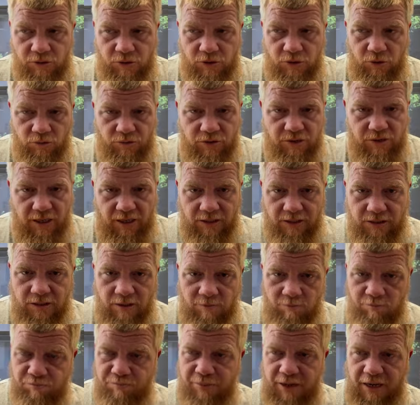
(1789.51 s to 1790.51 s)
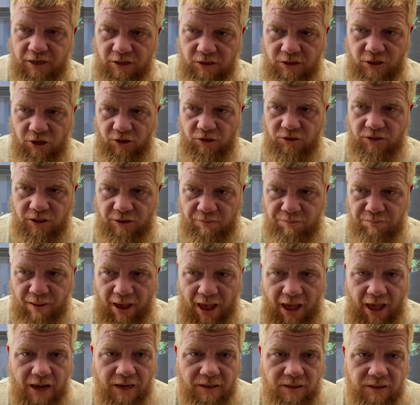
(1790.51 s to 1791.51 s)
So it's not some big girthy
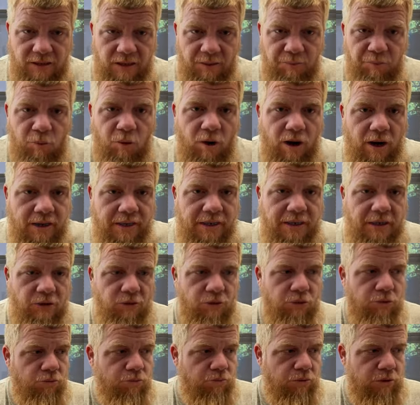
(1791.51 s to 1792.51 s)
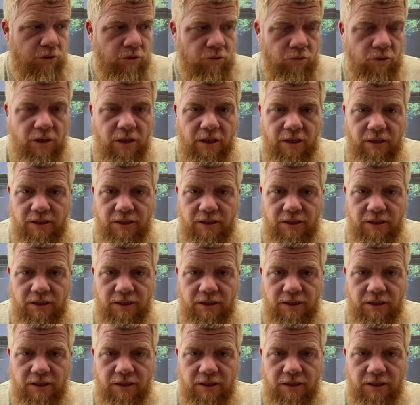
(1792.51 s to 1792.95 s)
bag that I'm walking through.